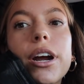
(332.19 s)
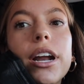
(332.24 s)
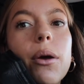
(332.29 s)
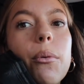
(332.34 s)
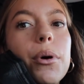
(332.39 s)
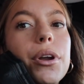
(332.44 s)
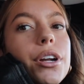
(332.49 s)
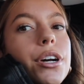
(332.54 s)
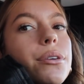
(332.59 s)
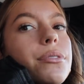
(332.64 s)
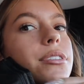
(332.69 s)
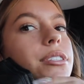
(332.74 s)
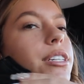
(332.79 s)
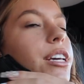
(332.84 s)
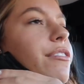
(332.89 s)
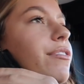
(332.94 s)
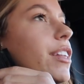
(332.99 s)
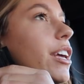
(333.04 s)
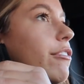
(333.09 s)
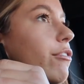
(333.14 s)
and I want to go see
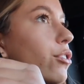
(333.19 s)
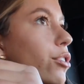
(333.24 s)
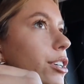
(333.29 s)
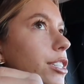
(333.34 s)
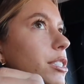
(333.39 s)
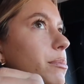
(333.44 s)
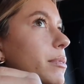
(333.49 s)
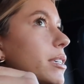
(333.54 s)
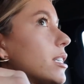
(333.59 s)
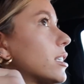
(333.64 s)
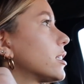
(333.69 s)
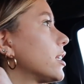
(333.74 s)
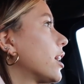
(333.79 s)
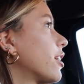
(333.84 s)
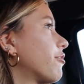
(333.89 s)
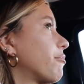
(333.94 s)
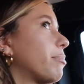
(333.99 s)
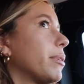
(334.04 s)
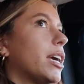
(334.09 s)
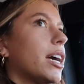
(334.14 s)
if they have Christmas
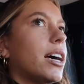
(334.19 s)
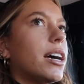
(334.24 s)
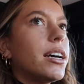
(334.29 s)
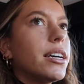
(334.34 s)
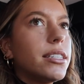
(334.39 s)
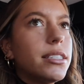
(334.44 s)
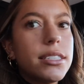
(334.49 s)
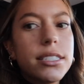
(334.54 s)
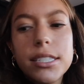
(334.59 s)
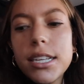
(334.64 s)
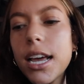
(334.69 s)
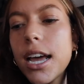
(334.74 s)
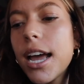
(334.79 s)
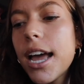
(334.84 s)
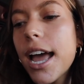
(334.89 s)
stuff because,